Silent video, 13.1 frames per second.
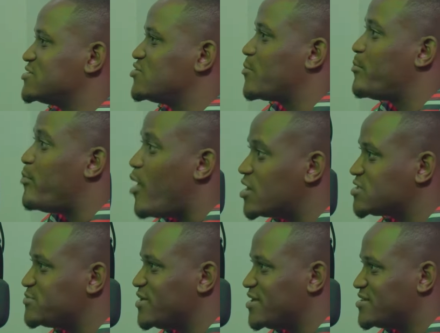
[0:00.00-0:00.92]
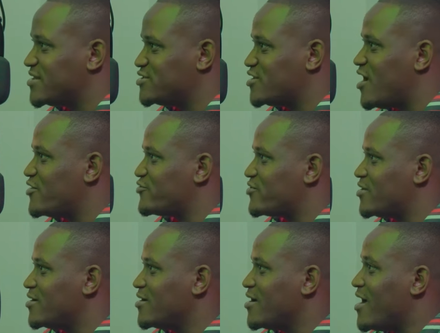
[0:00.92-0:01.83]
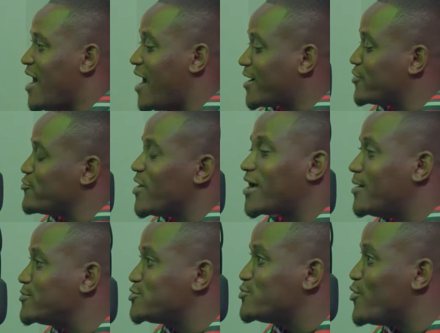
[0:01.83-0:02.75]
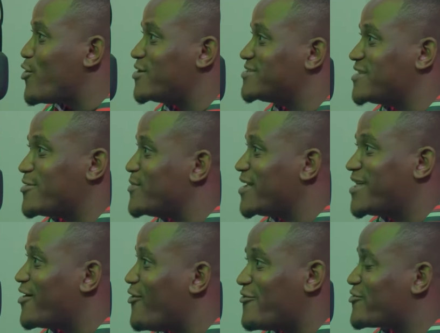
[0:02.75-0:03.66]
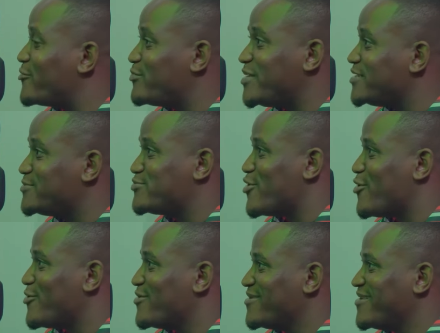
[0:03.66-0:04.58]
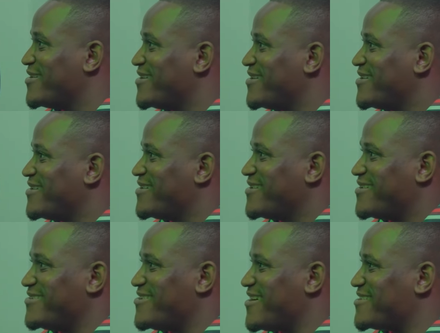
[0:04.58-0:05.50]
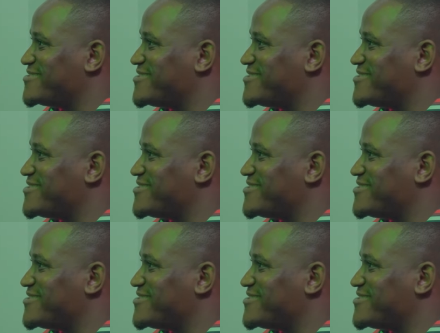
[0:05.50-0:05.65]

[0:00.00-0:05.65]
does not box me in the oh. genre. I can wake up oh. tomorrow and start making Afro beats. So, do dog, you can. I mean, you if